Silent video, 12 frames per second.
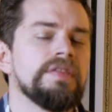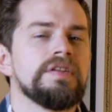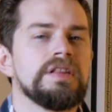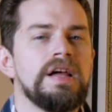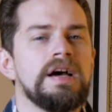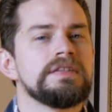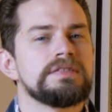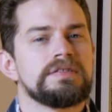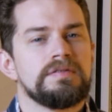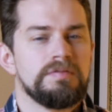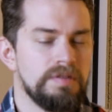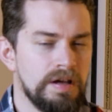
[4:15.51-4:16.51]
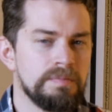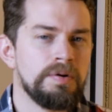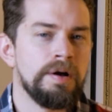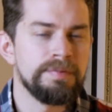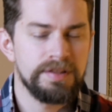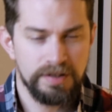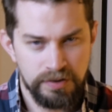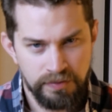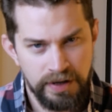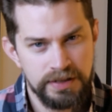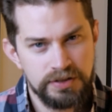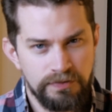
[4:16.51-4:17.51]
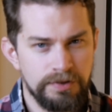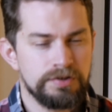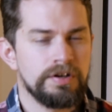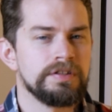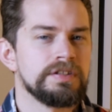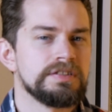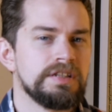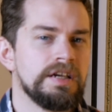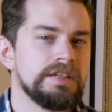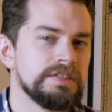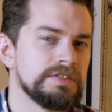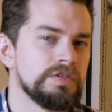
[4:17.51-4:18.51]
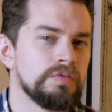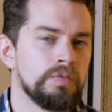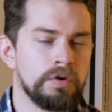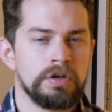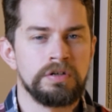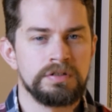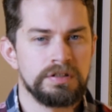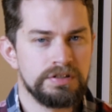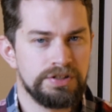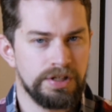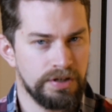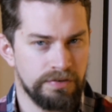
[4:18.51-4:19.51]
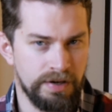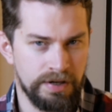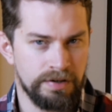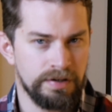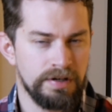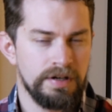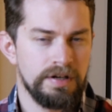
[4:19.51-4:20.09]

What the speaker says: And the last, and probably the greatest feature on this site, is the world generator.